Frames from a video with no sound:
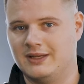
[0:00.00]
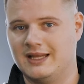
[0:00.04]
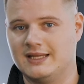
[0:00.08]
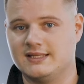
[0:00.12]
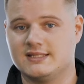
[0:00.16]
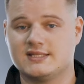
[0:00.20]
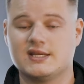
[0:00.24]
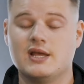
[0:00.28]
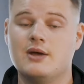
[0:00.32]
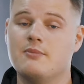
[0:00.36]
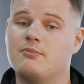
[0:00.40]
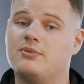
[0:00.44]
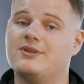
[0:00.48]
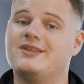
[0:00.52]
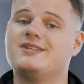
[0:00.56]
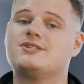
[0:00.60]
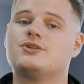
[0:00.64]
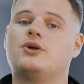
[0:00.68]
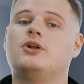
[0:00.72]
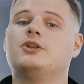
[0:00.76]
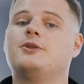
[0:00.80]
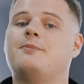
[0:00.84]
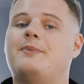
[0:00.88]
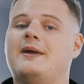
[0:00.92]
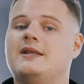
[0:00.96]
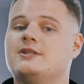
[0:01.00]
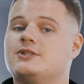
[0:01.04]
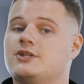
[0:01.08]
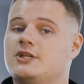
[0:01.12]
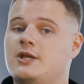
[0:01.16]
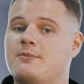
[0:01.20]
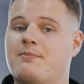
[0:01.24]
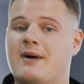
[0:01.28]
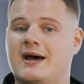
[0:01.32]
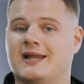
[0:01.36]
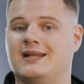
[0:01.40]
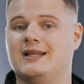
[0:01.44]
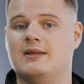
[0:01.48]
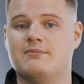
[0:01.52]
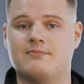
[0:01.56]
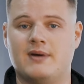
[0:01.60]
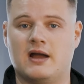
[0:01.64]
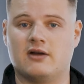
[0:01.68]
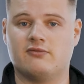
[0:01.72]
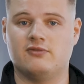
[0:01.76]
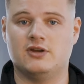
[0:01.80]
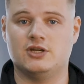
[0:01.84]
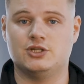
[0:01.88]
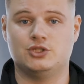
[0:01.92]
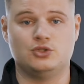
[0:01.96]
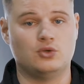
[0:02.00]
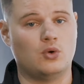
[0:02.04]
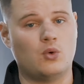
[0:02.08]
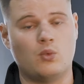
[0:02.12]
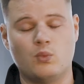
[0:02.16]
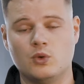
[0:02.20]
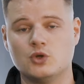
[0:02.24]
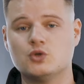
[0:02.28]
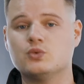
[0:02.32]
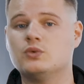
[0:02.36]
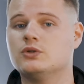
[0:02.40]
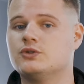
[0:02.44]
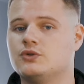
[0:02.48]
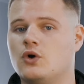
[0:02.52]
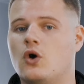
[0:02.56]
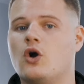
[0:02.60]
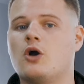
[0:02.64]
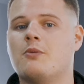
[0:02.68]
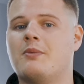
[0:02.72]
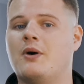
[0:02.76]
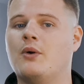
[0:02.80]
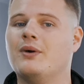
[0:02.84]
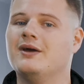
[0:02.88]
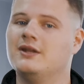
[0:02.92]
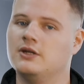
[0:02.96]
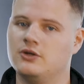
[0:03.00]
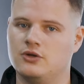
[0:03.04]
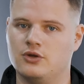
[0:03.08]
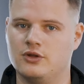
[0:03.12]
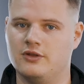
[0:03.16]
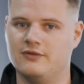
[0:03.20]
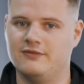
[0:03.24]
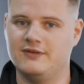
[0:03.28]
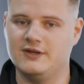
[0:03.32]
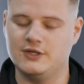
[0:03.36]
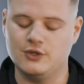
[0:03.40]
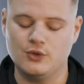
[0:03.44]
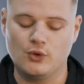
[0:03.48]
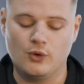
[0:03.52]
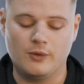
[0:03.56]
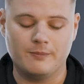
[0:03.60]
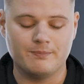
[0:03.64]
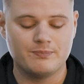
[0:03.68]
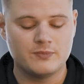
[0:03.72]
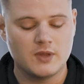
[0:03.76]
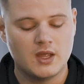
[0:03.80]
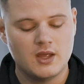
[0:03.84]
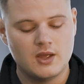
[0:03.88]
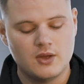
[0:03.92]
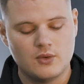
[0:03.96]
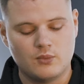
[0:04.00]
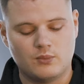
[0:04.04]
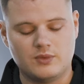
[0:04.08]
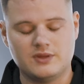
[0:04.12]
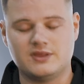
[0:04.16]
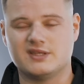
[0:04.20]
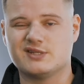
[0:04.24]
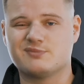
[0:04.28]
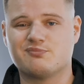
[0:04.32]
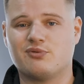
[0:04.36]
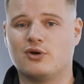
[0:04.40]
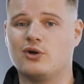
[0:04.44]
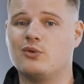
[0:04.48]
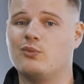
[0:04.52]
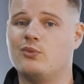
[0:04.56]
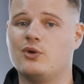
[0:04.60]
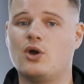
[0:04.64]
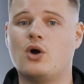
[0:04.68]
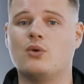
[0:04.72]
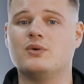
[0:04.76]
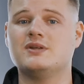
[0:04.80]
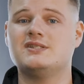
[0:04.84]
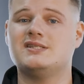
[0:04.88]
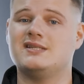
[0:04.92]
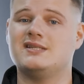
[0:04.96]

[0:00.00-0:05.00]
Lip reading: lance, but this all depends on your panel impact ratio, which we'll talk about in another video. With this product, we always